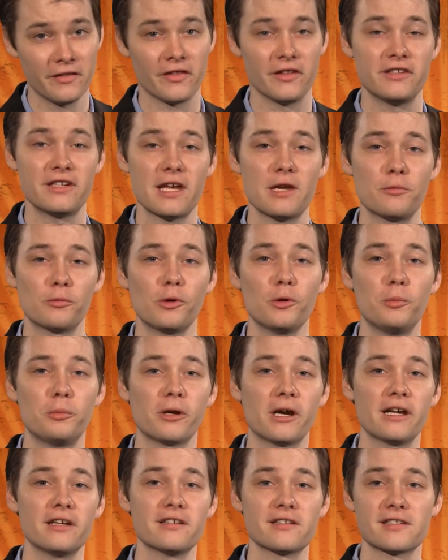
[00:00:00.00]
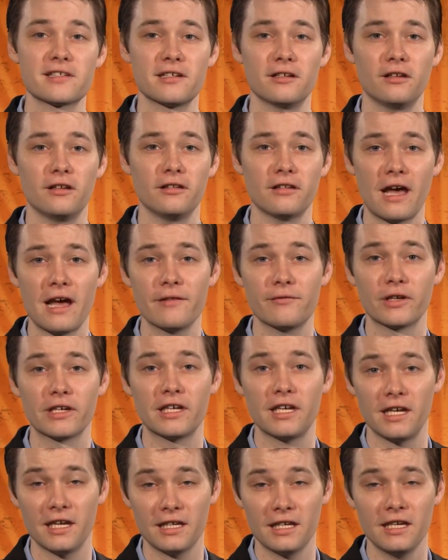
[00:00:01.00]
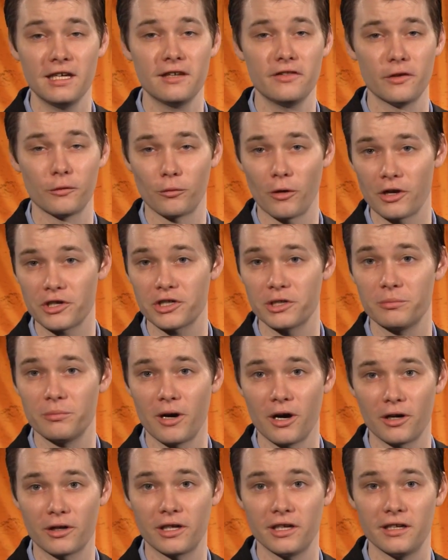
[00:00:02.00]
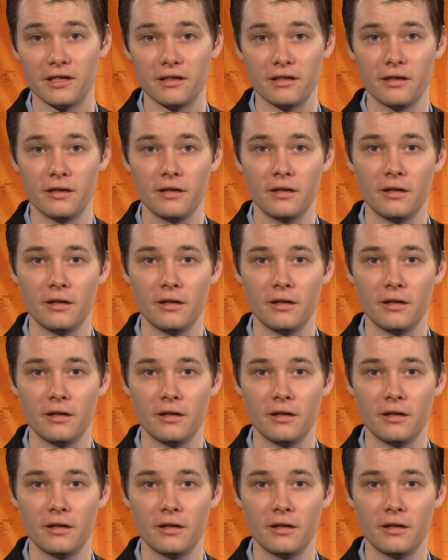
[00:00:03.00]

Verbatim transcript: the Daewoo brand is still alive and kicking in the Russian market.